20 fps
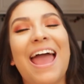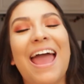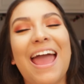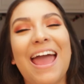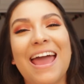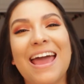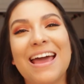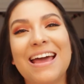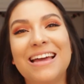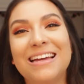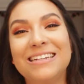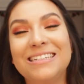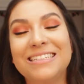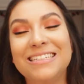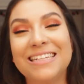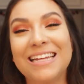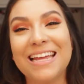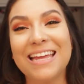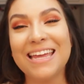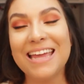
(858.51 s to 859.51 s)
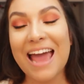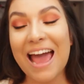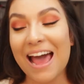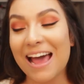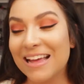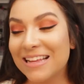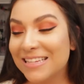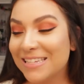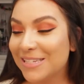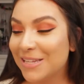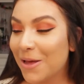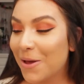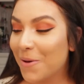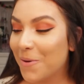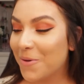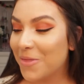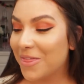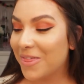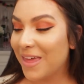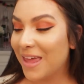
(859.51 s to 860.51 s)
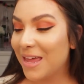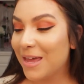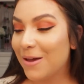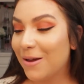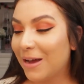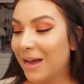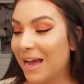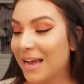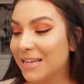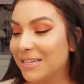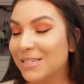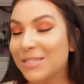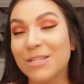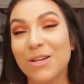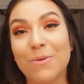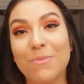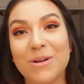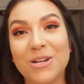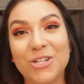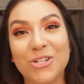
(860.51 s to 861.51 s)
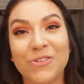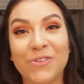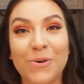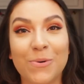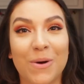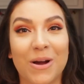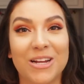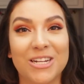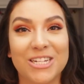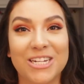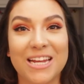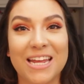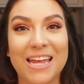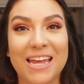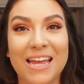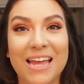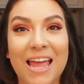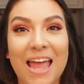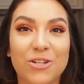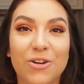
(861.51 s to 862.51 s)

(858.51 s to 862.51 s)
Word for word: And yeah, so thank you guys so much for watching.